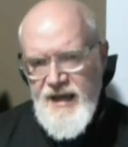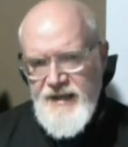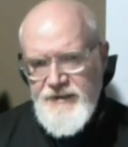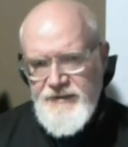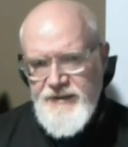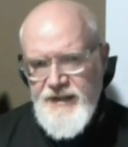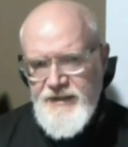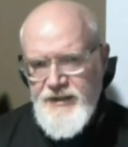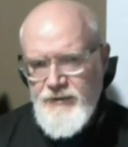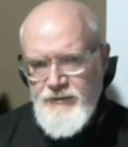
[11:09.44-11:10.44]
and they
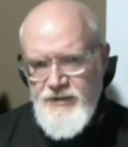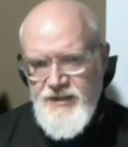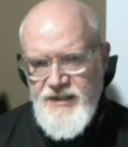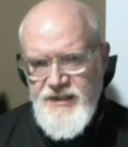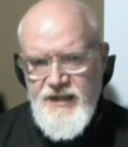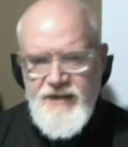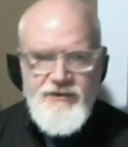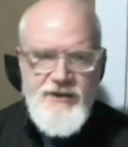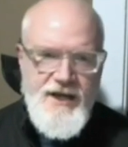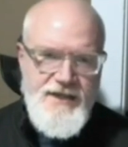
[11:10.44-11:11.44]
don't
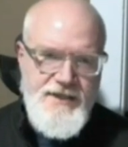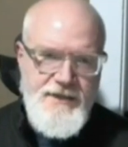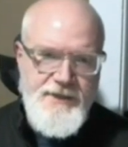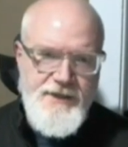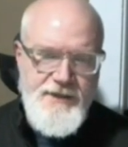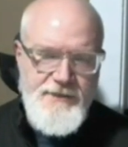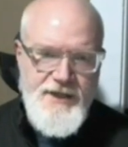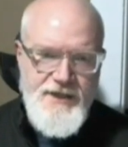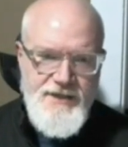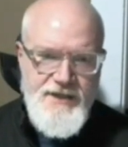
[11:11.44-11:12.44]
synchronize typically
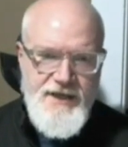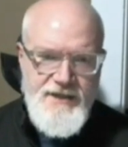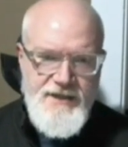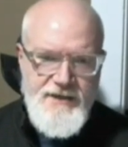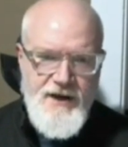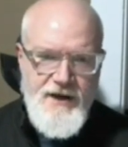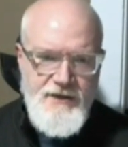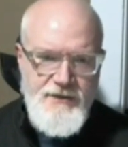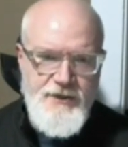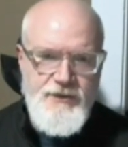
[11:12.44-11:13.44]
because they are
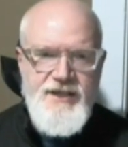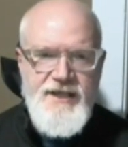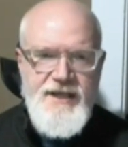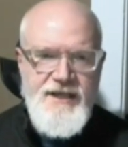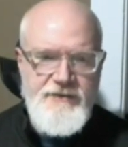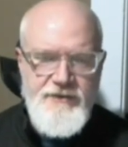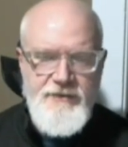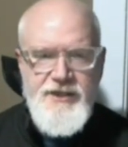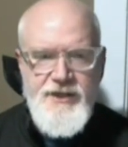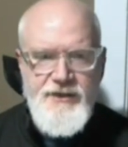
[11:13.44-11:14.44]
too disconnected
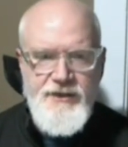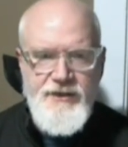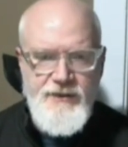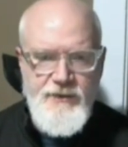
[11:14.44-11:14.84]
from each other.